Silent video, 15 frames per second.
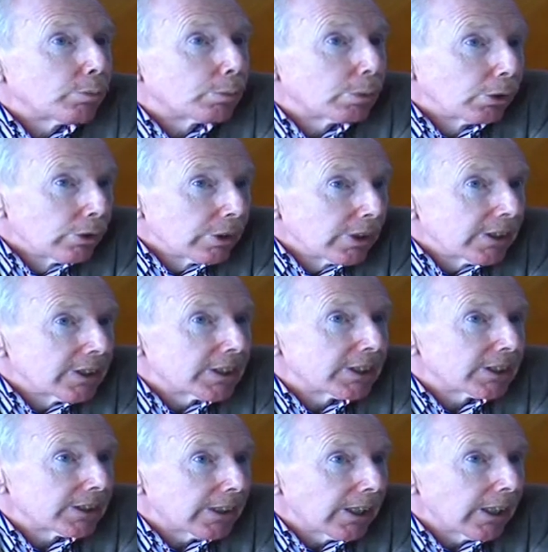pluralist
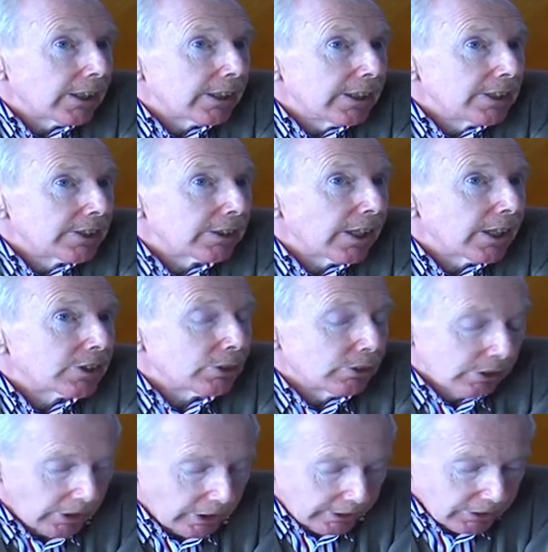intellectual
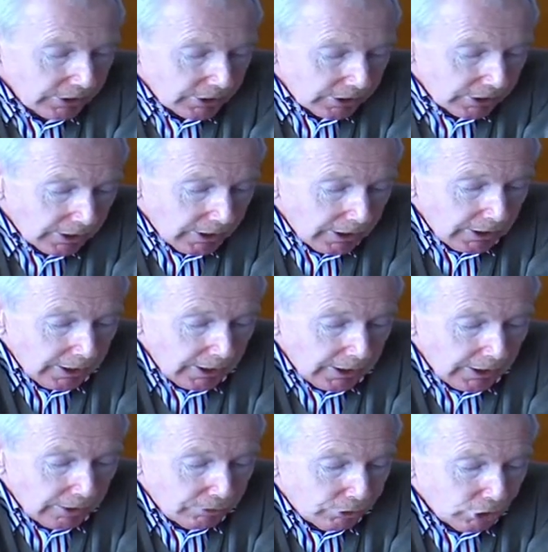currents
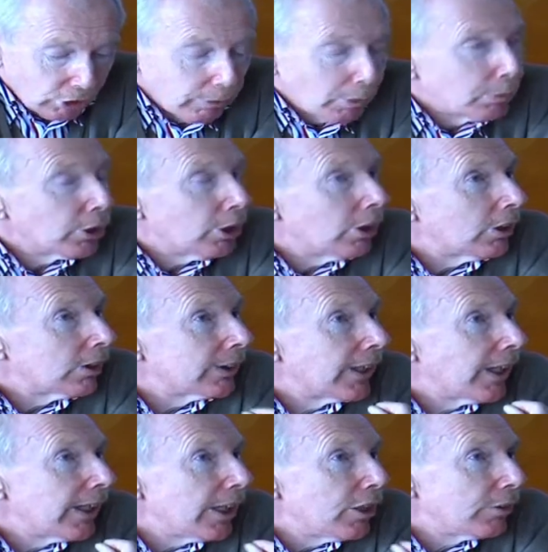from abroad.
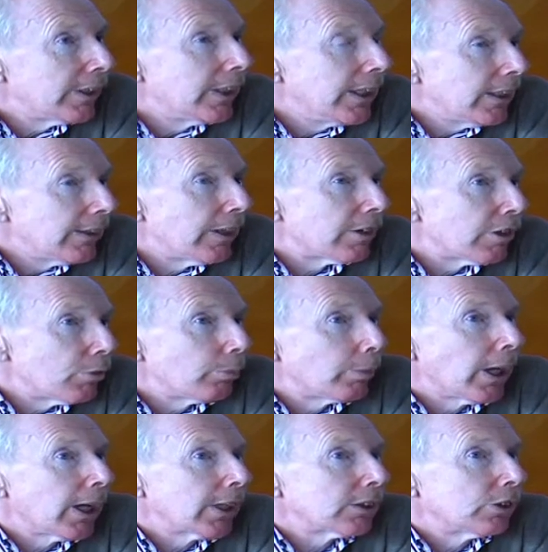Their
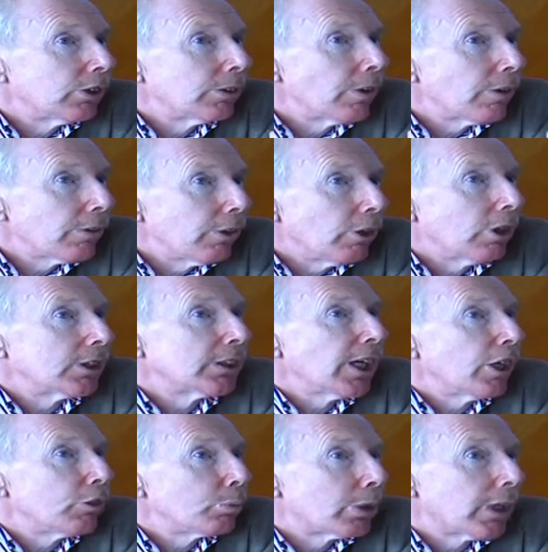impact on thought
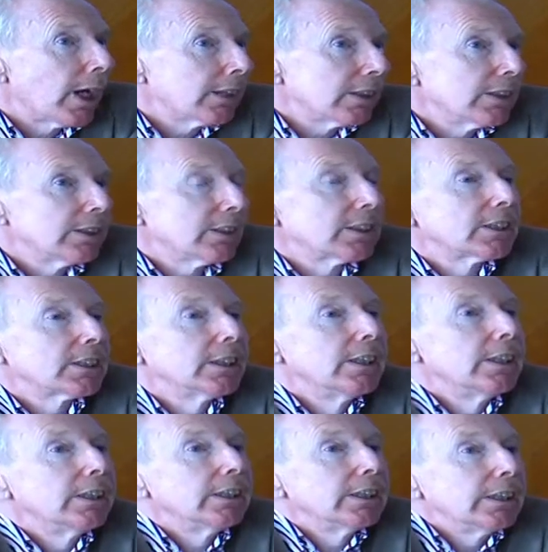and practice
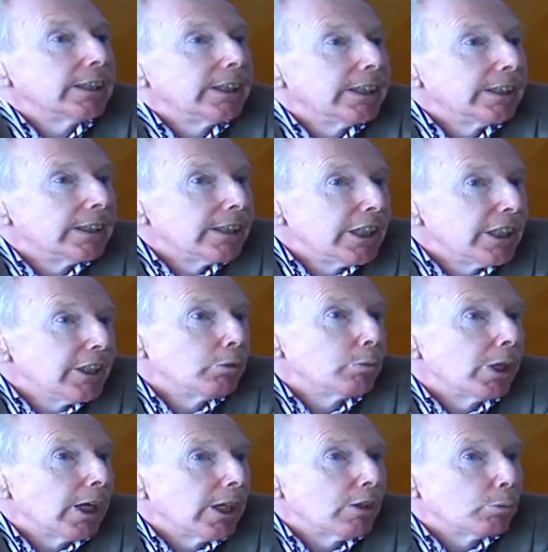in the
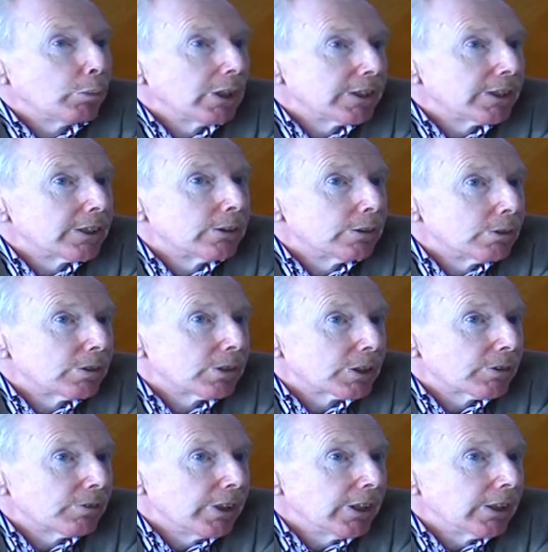political
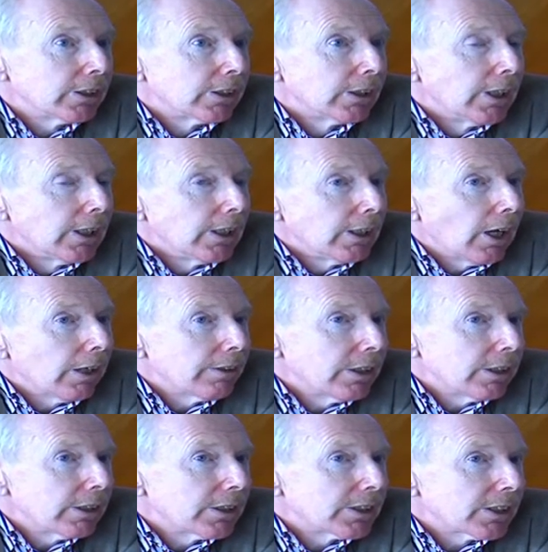sphere. I think
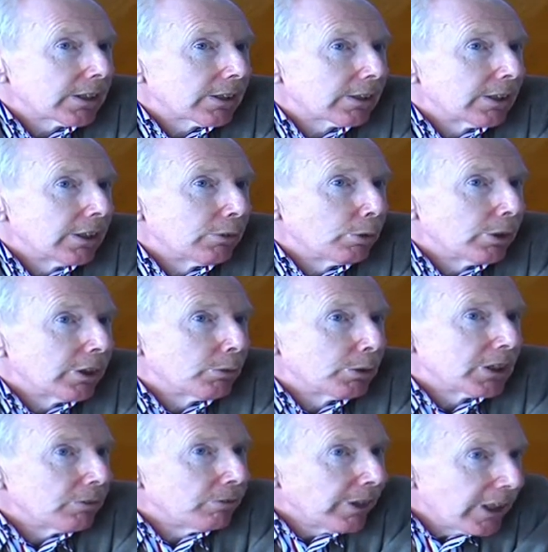there was
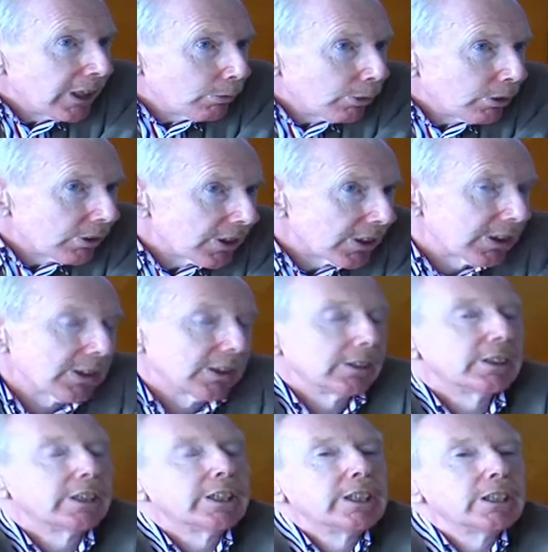a variable
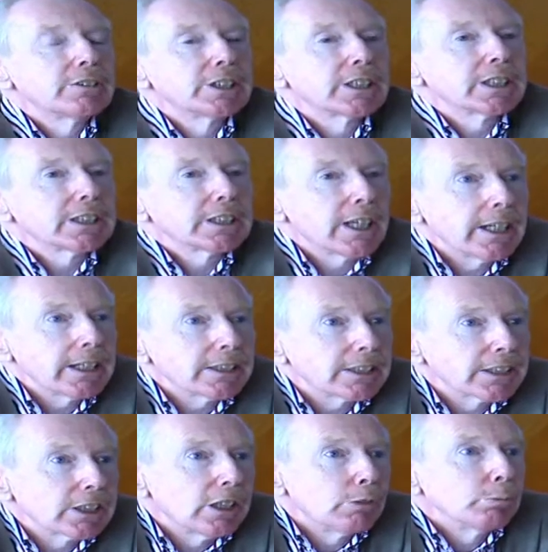degree of success
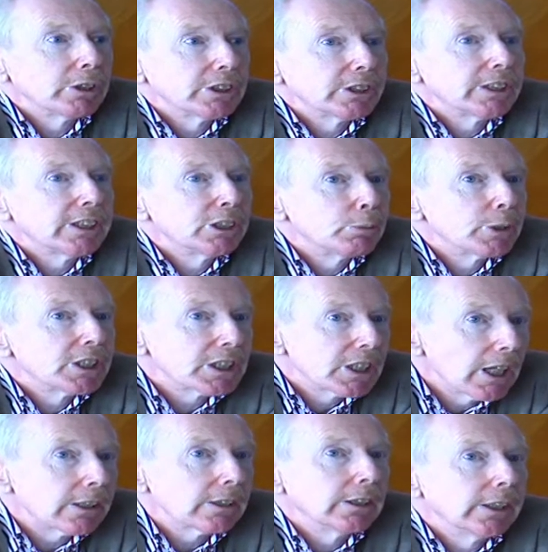accomplished here.
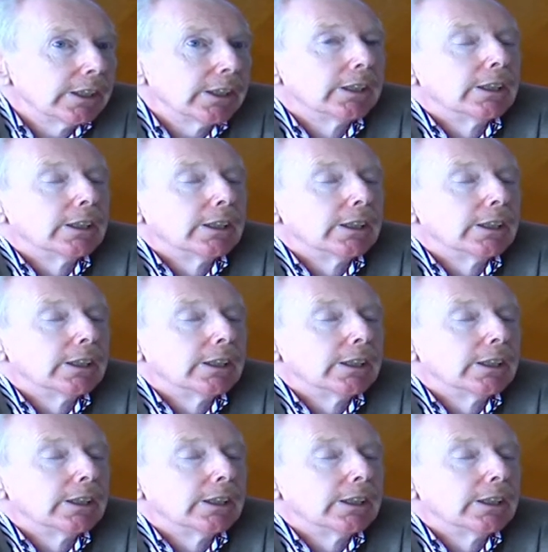Certainly,